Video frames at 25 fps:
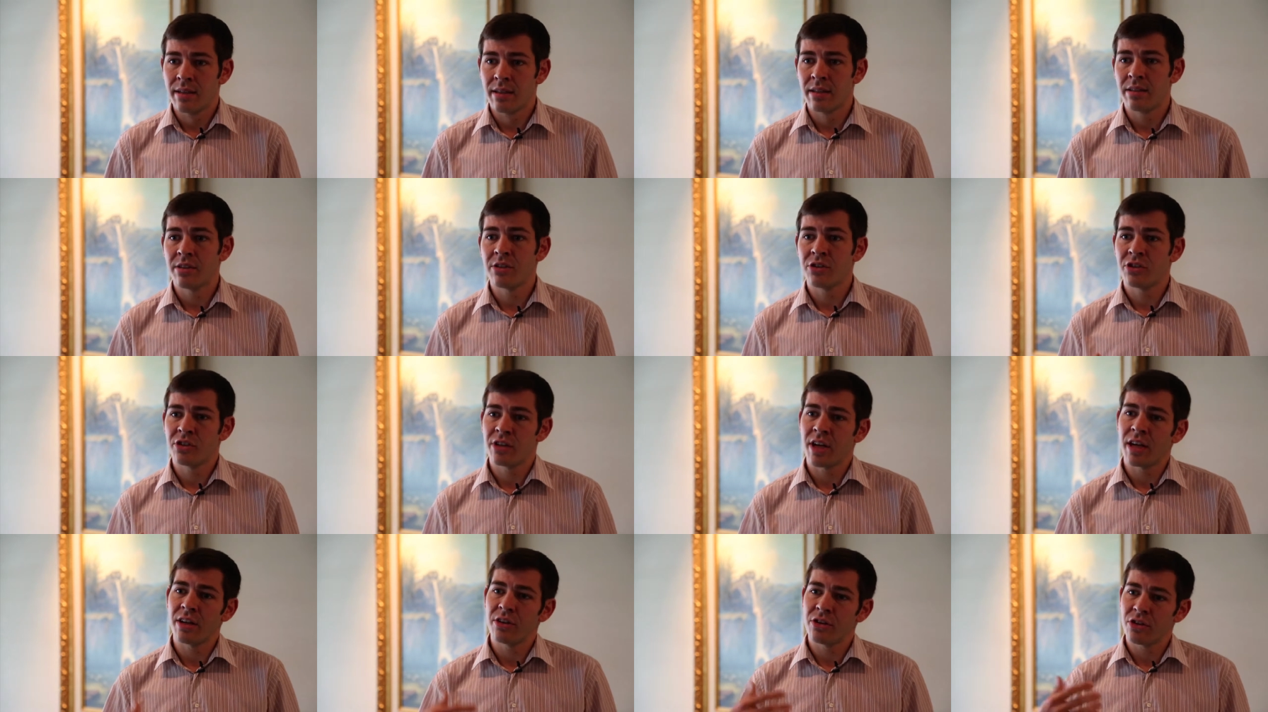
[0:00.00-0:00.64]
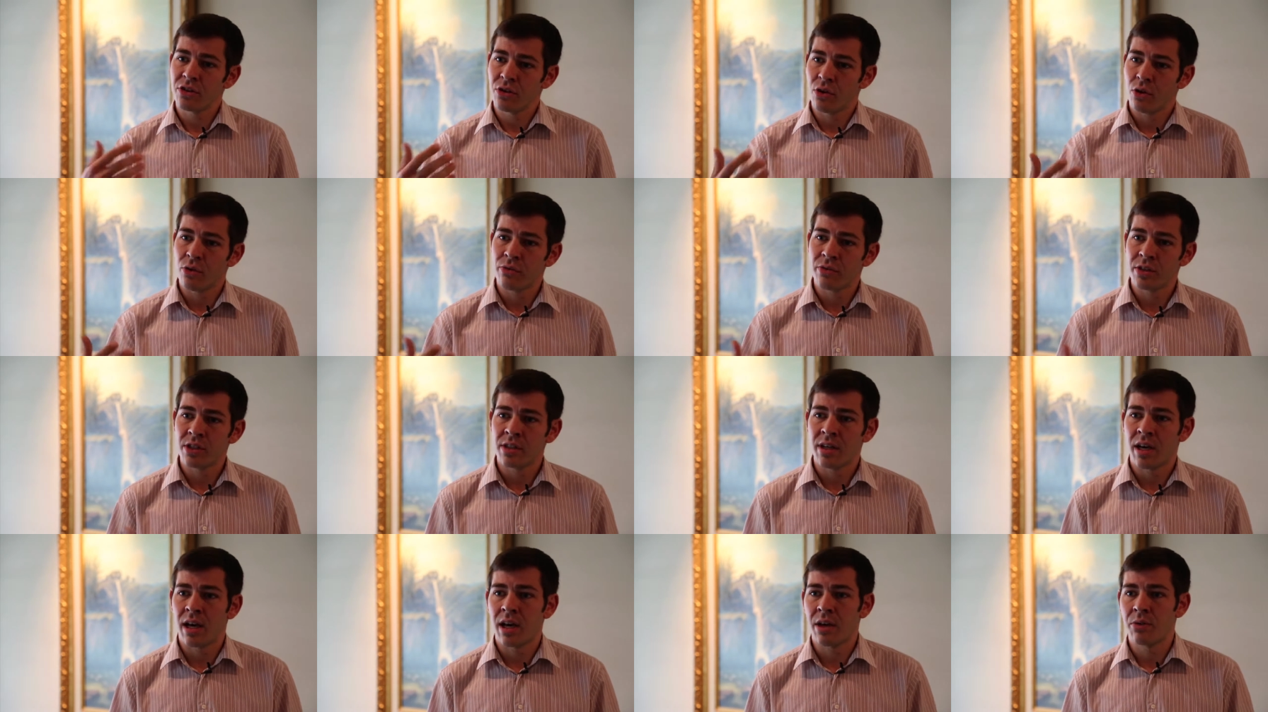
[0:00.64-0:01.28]
This is changing
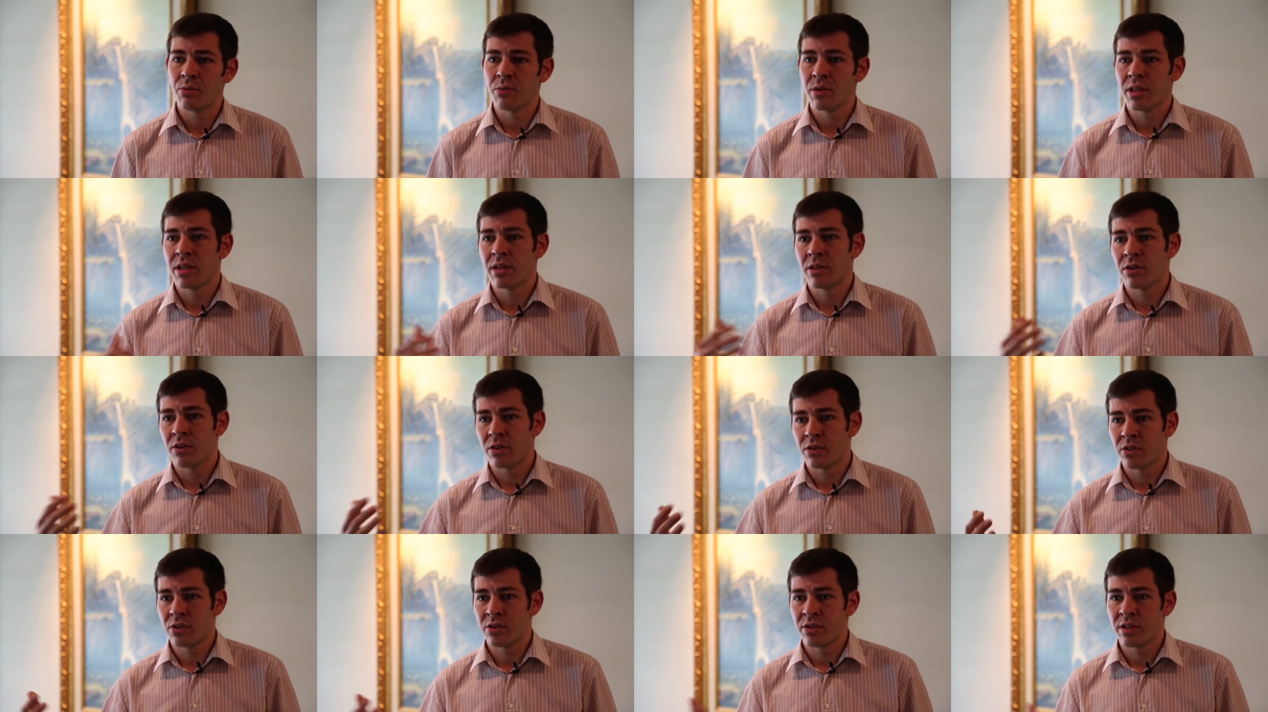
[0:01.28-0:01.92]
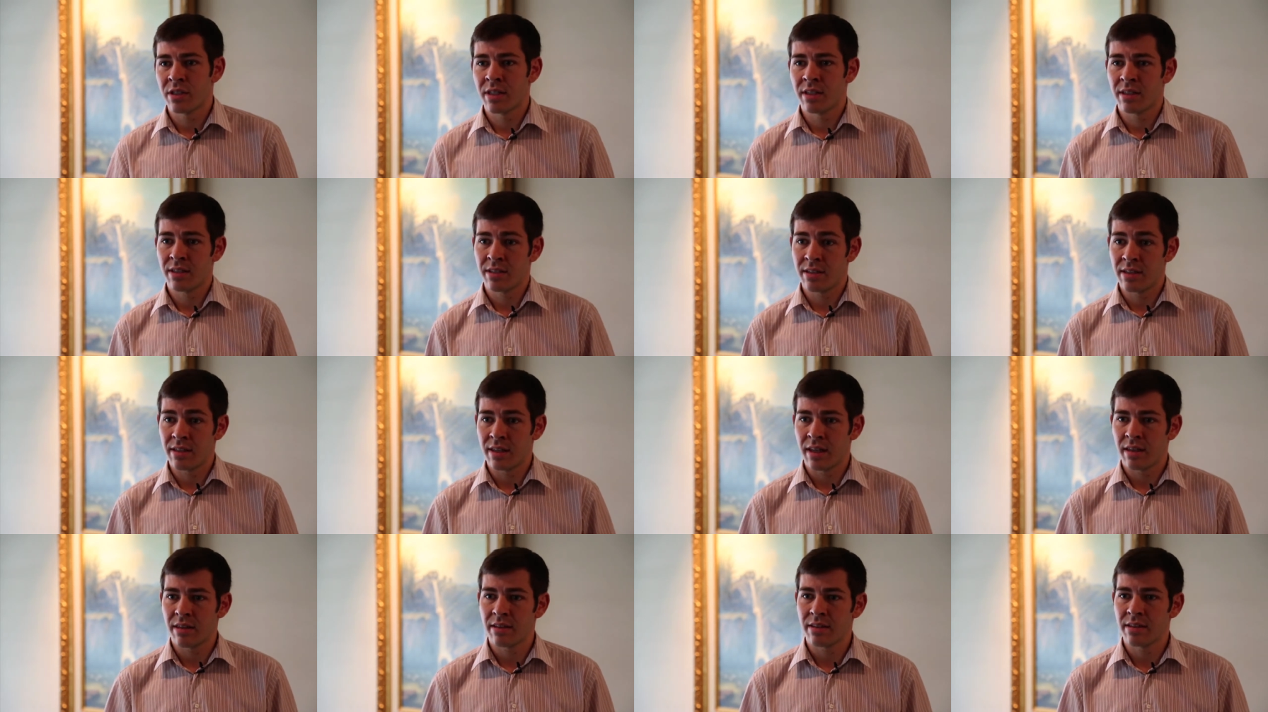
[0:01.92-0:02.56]
over time. We can also see this
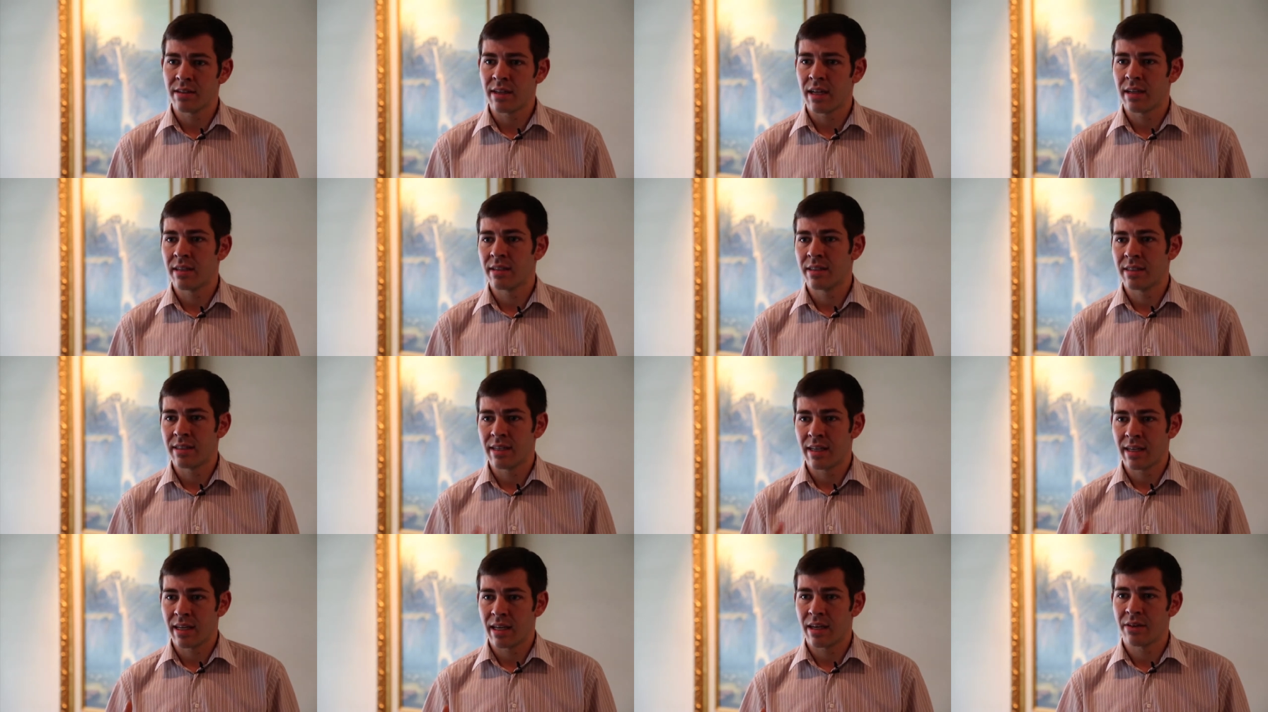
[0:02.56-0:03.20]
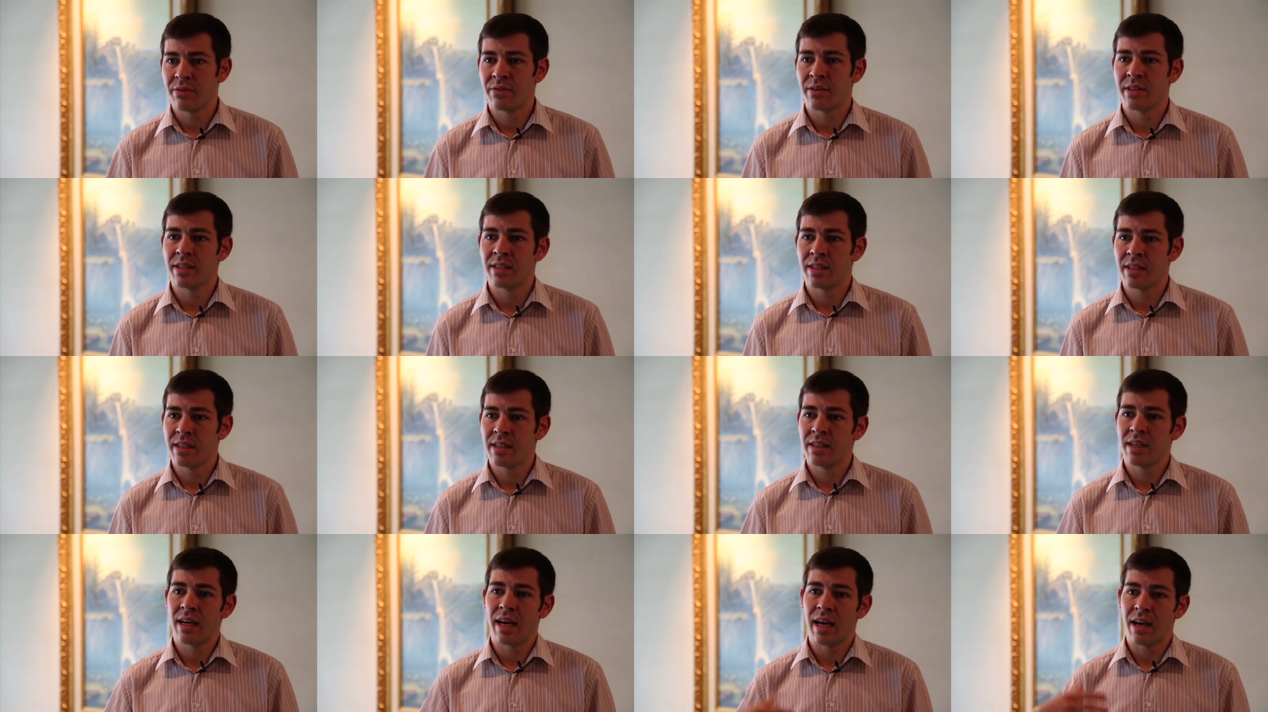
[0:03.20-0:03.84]
in other standards like
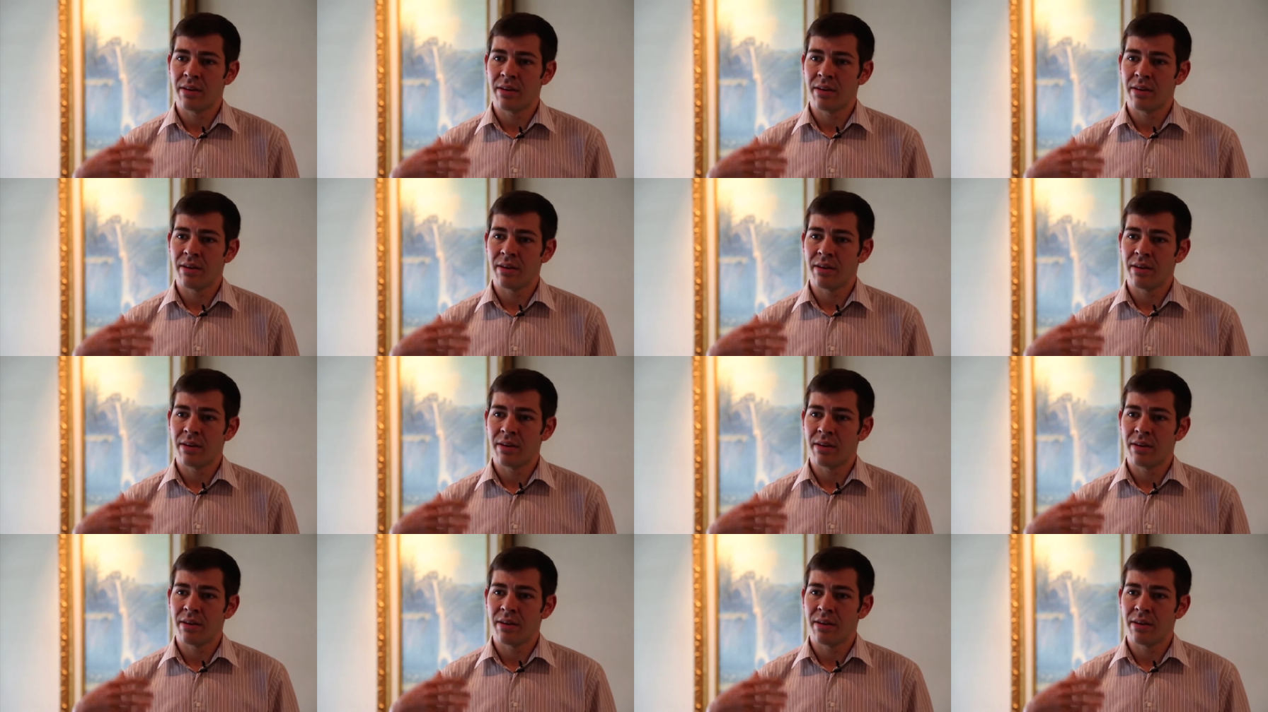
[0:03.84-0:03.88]
FSC.